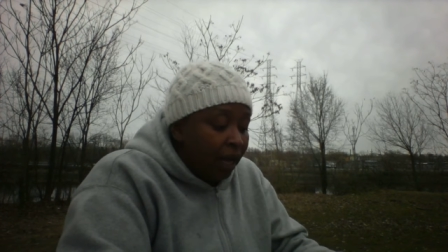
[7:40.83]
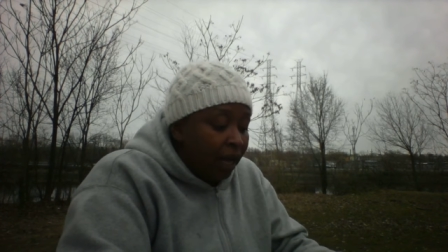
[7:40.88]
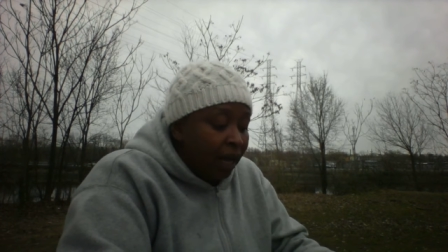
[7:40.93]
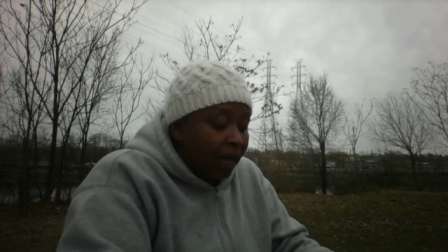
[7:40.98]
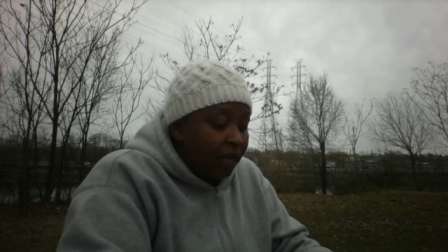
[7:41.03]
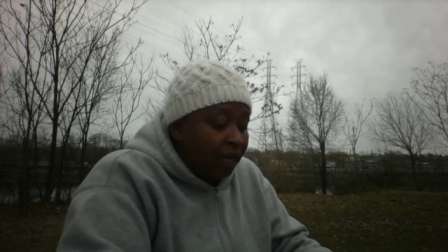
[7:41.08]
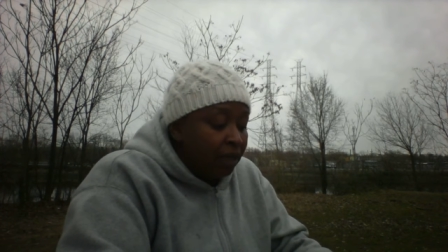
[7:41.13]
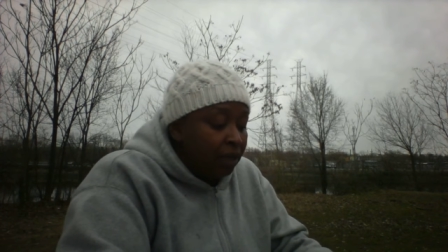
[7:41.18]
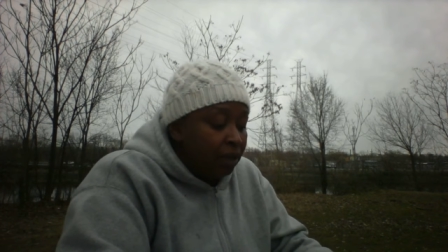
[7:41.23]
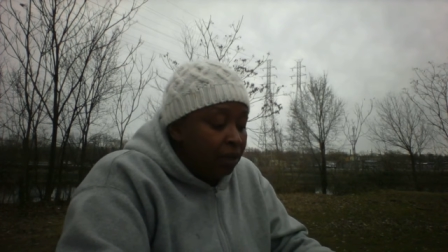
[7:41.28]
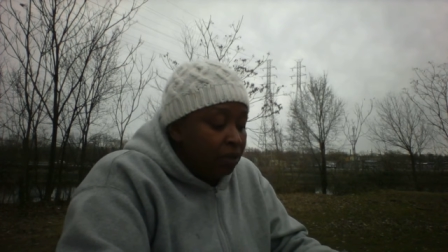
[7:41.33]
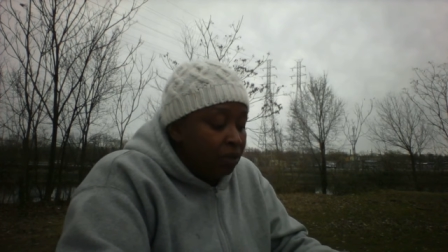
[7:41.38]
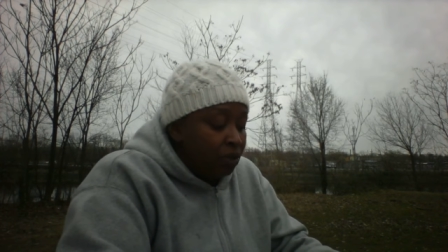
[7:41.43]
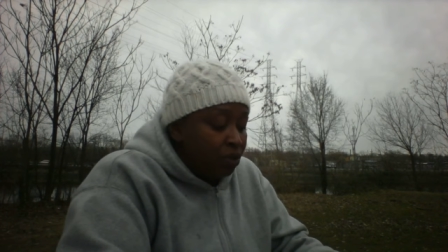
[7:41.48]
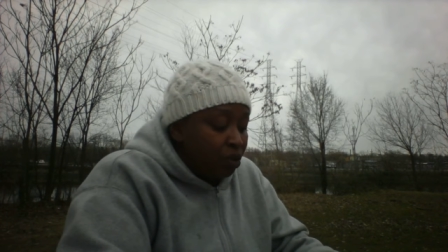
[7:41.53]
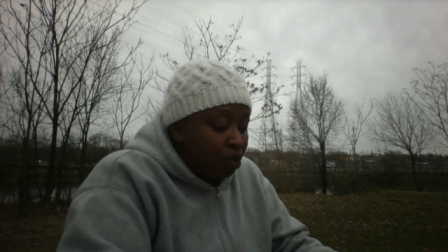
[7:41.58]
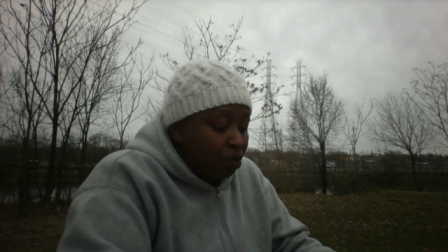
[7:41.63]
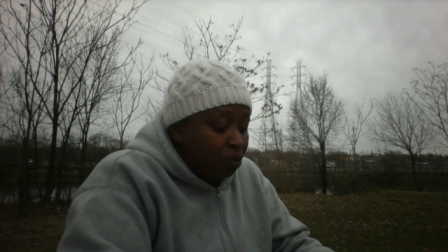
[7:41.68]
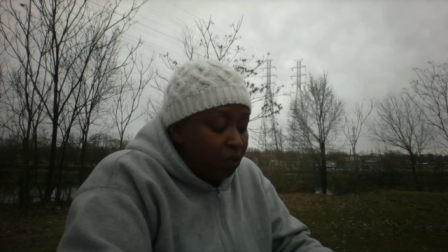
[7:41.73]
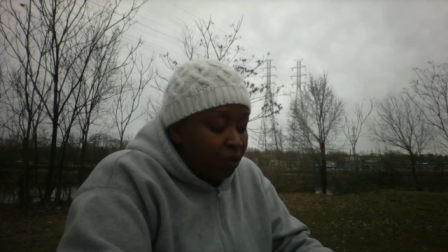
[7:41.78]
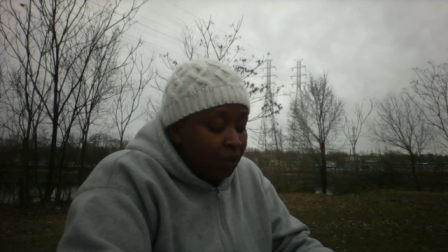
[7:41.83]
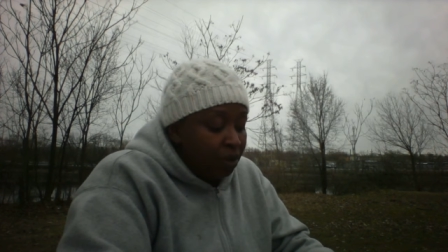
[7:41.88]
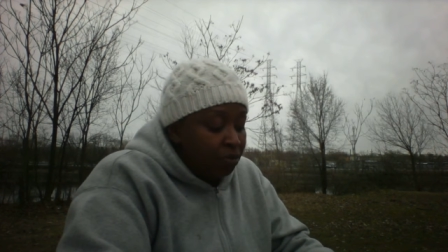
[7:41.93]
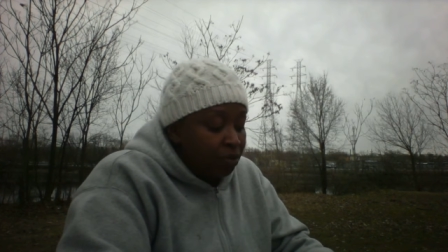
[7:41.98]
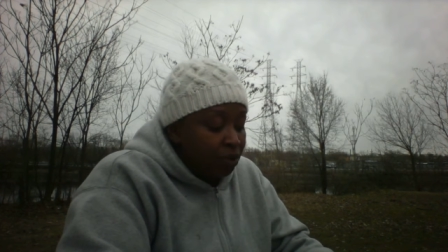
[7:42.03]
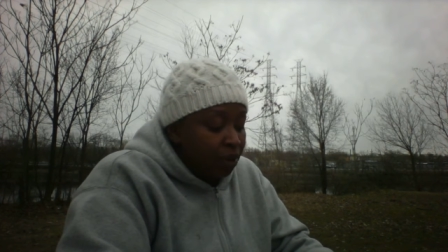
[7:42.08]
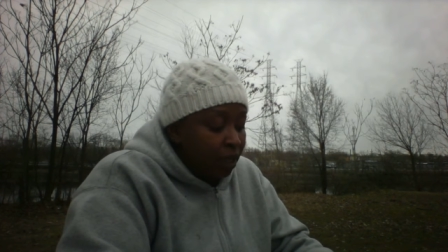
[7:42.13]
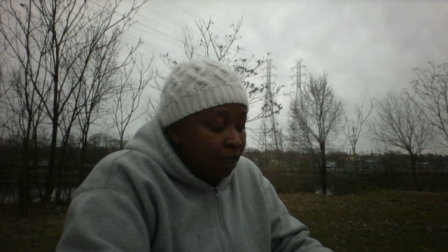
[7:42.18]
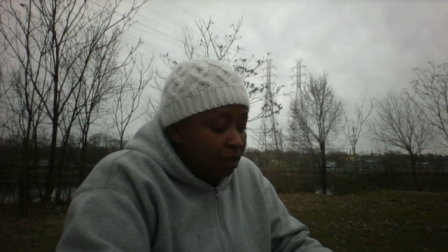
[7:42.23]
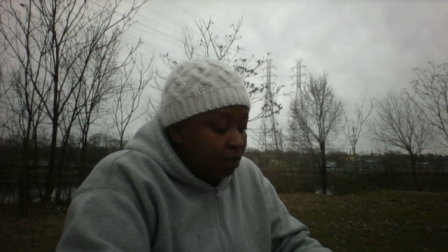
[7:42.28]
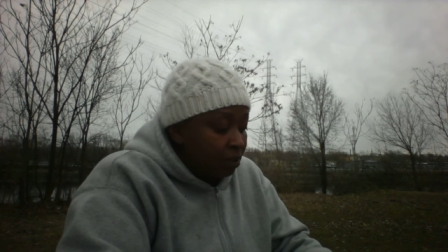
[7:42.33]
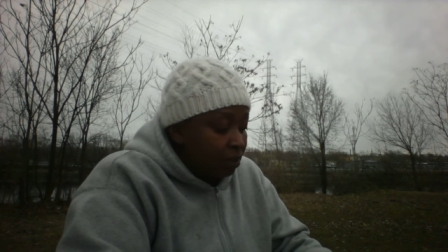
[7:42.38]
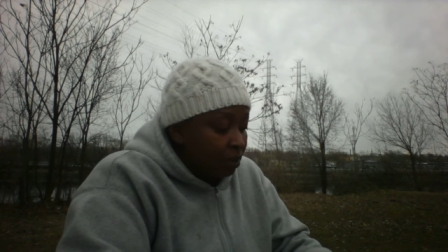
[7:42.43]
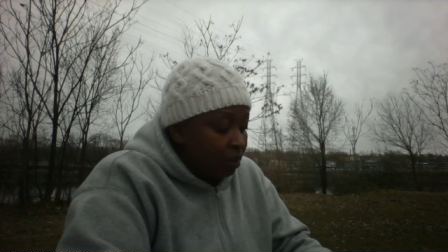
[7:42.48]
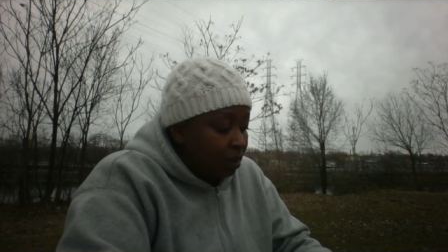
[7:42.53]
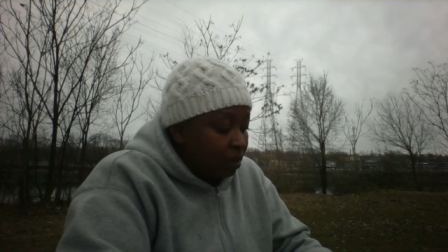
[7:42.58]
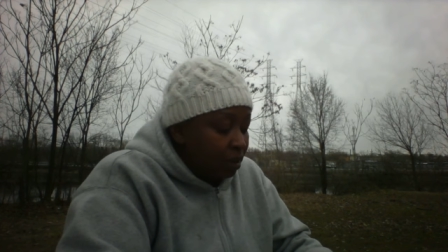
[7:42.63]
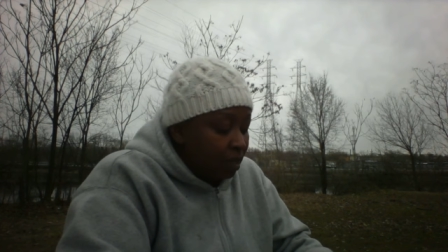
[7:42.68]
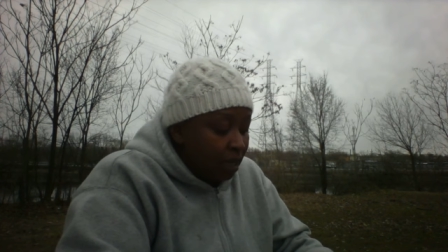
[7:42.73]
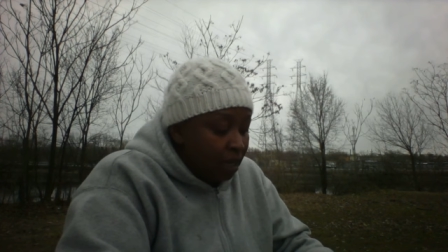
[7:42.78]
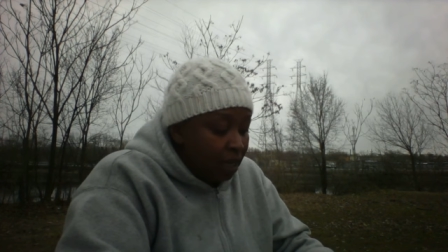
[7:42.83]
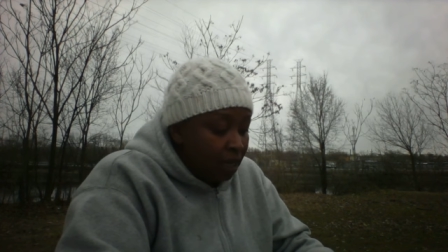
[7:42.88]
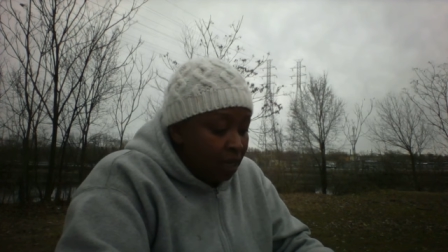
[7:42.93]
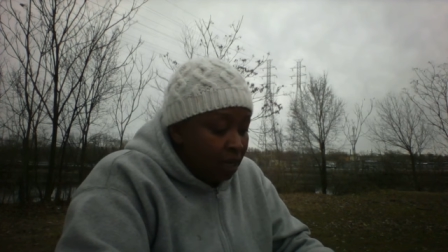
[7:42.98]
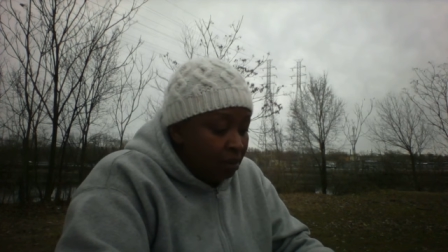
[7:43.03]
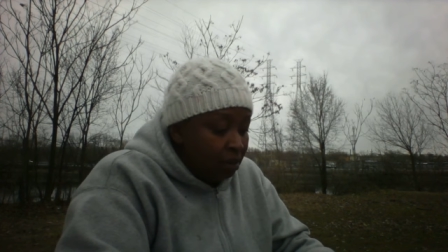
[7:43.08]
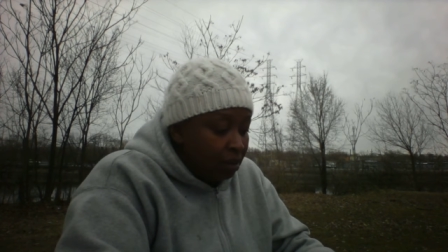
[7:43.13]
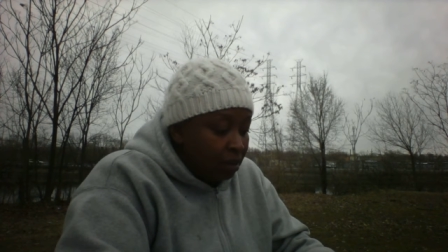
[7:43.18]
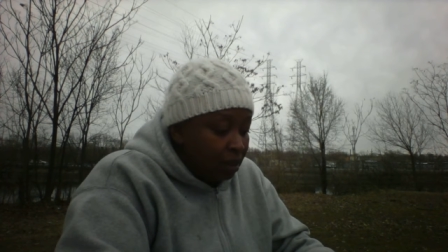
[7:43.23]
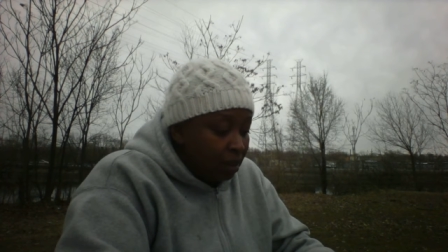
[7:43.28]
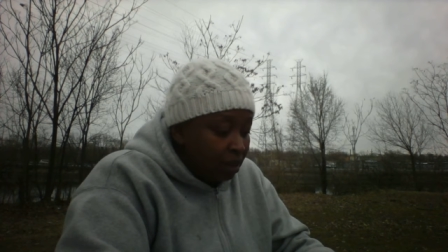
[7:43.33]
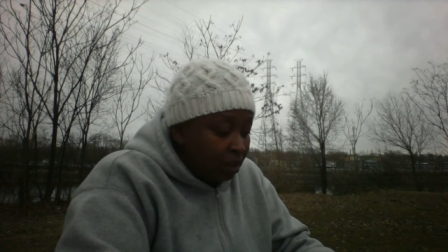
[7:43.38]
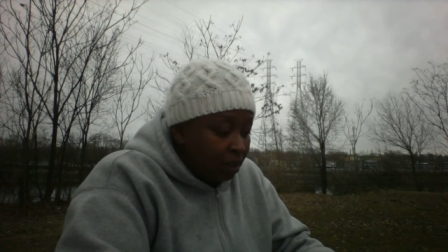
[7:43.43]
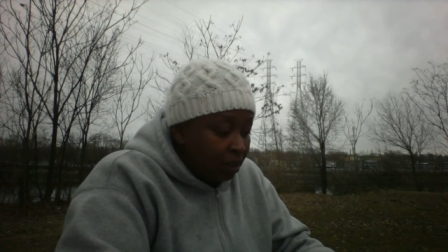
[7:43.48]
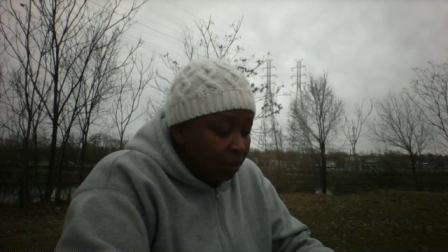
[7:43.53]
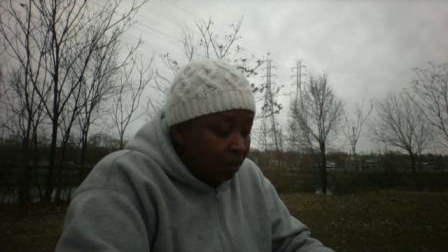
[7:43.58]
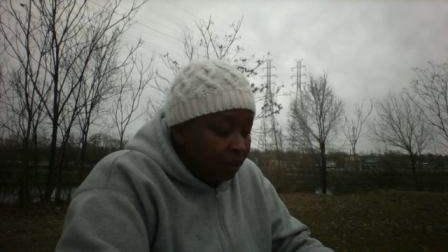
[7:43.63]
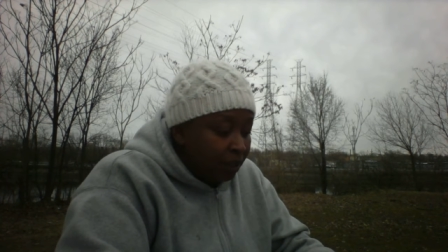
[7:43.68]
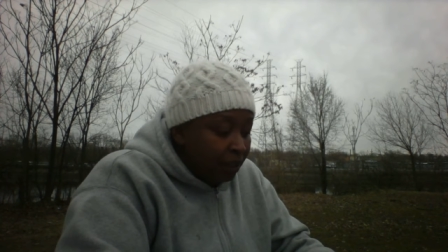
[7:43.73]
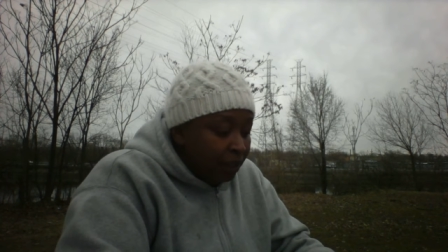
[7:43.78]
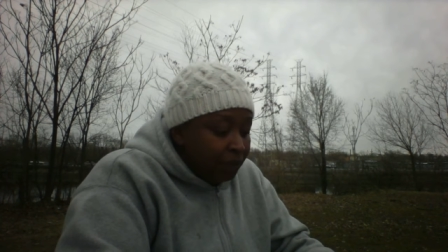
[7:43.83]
I hear you, Scorpio. I'm trying to do the same thing.